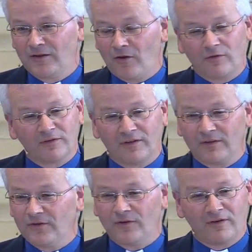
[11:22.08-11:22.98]

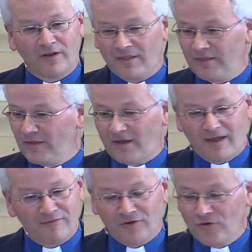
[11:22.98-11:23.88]
I
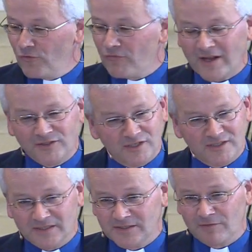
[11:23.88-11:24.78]
have no
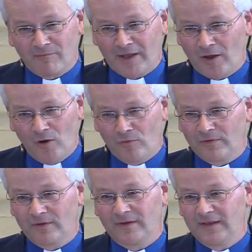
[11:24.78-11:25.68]
righteousness of my own
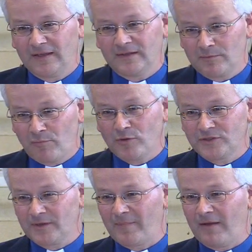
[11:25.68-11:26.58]
to
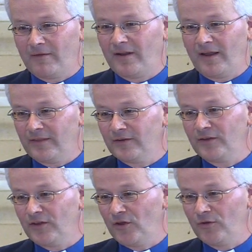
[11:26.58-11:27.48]
boast about, and neither
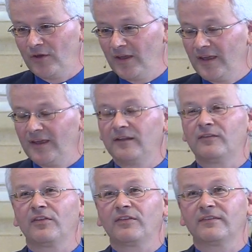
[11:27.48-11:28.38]
do you. It's
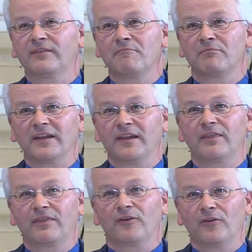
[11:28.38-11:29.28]
simply
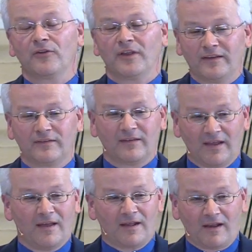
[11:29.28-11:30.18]
through his
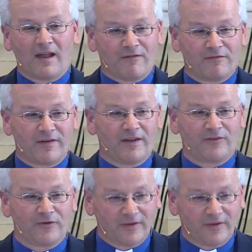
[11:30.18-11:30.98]
love and through